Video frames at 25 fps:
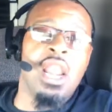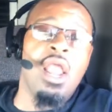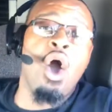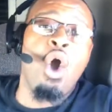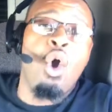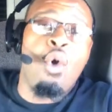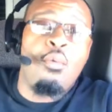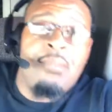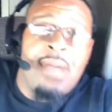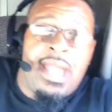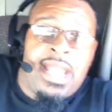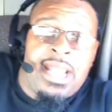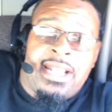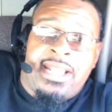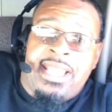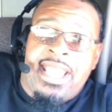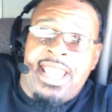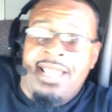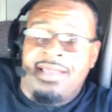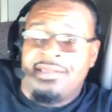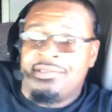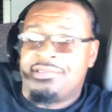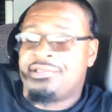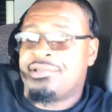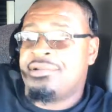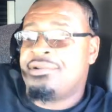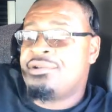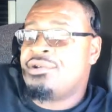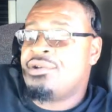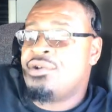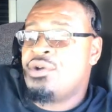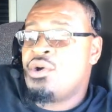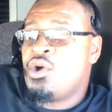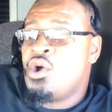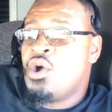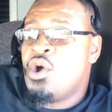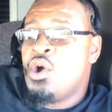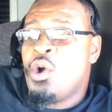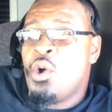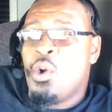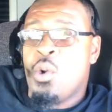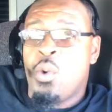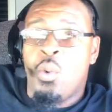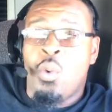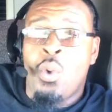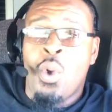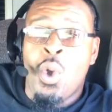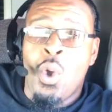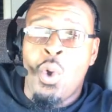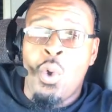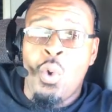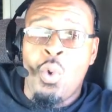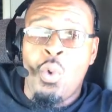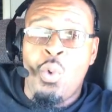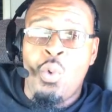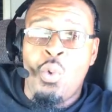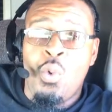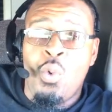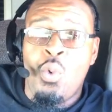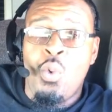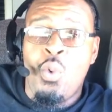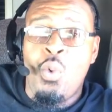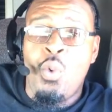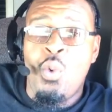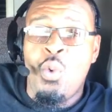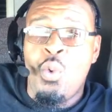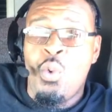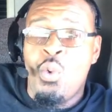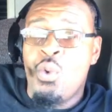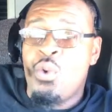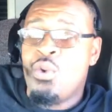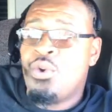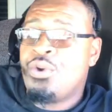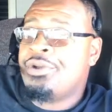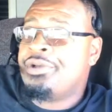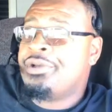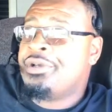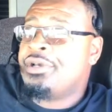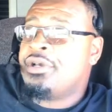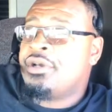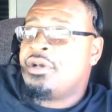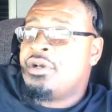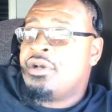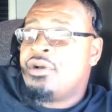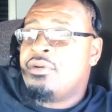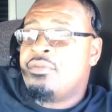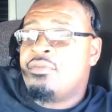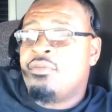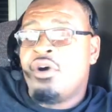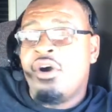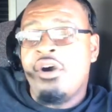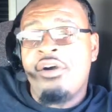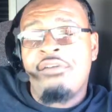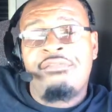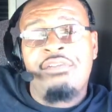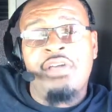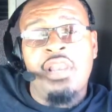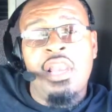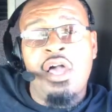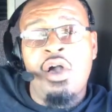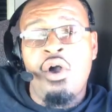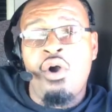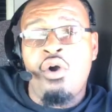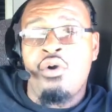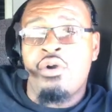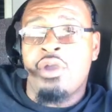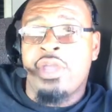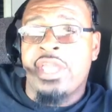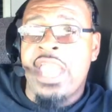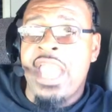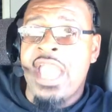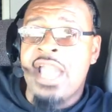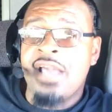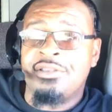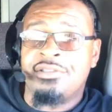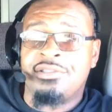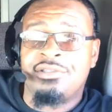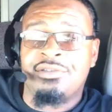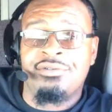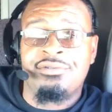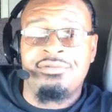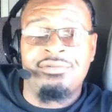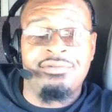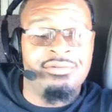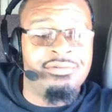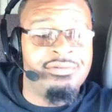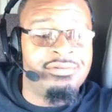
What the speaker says: load might cancel. Woo! Boy, if a load cancel,